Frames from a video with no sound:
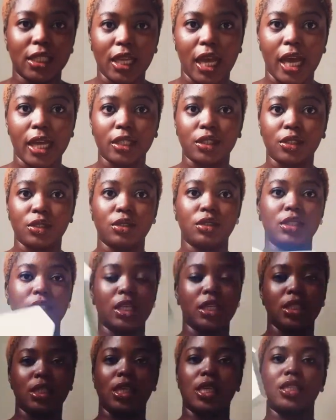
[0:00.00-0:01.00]
candles,
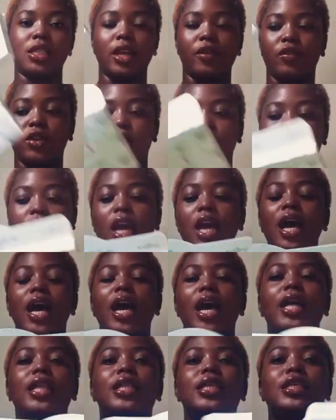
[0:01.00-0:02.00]
incense, everything.
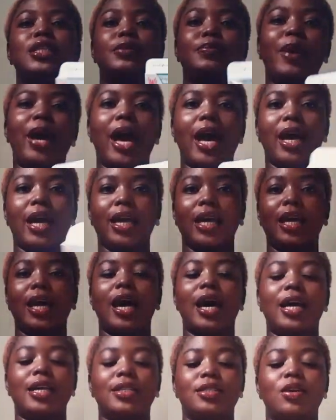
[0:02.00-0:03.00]
And this pack
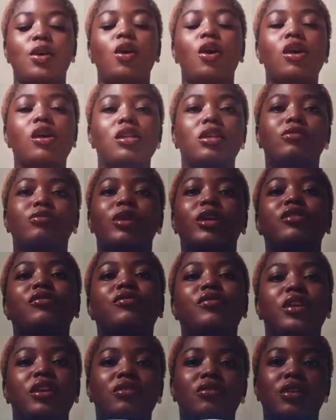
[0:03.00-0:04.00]
has all of my
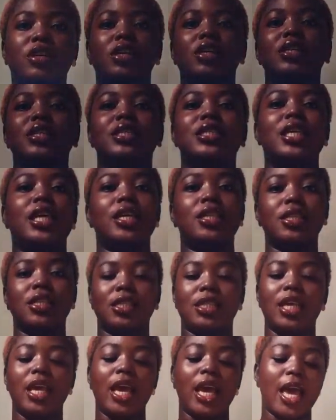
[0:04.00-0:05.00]
favorite
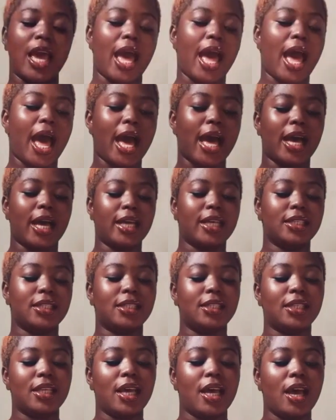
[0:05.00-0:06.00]
scents. It
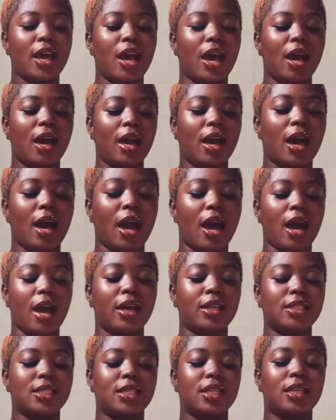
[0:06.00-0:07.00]
has
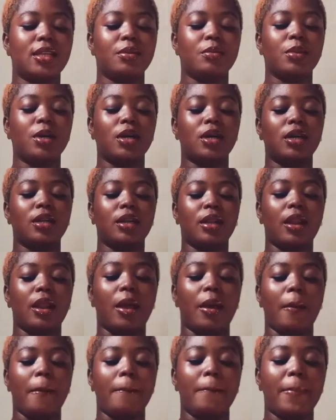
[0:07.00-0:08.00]
cinnamon,
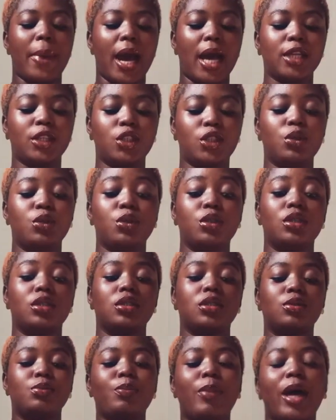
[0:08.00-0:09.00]

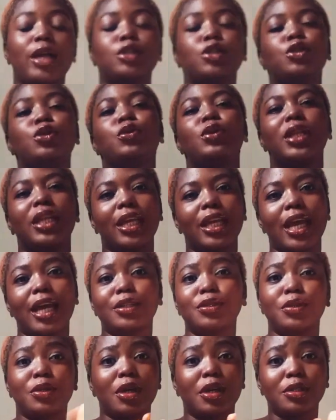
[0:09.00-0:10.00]
patchouli, I
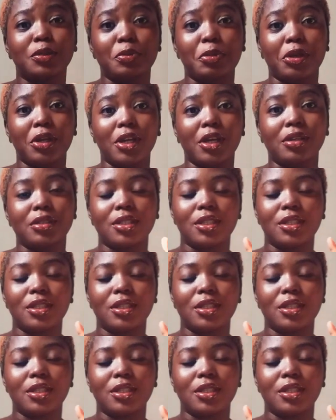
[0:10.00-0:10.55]
don't know how to pronounce